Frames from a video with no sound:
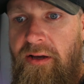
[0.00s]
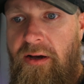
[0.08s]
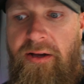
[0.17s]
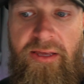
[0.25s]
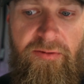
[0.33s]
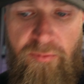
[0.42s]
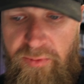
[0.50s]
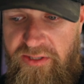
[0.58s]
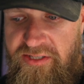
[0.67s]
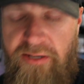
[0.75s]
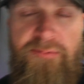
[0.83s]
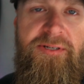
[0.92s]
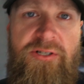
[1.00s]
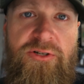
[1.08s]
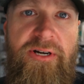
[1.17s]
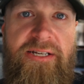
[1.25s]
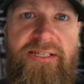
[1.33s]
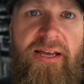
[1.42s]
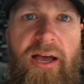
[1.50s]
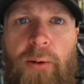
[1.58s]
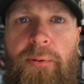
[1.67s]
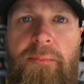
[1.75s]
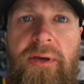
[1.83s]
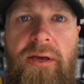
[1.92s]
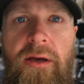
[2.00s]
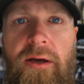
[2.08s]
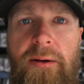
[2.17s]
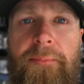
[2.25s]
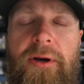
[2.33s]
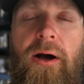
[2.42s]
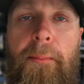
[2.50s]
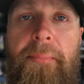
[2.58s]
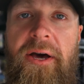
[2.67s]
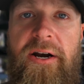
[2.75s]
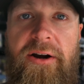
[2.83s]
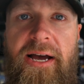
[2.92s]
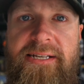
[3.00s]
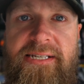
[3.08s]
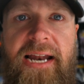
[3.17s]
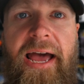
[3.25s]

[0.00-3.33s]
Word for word: uh, giving me tips and tricks, helping me become better as an